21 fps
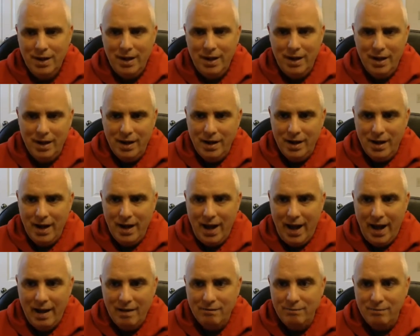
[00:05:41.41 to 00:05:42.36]
and
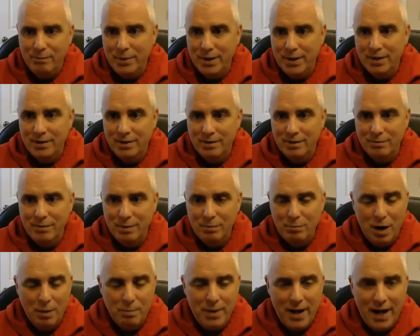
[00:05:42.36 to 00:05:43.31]
have been
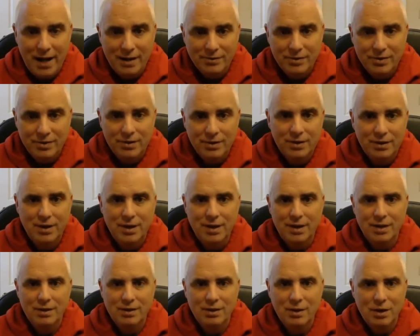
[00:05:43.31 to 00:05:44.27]
a pastor
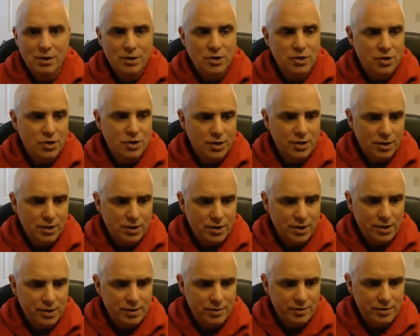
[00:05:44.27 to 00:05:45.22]
in large
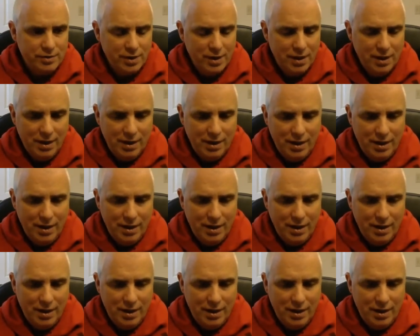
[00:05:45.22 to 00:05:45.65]
churches.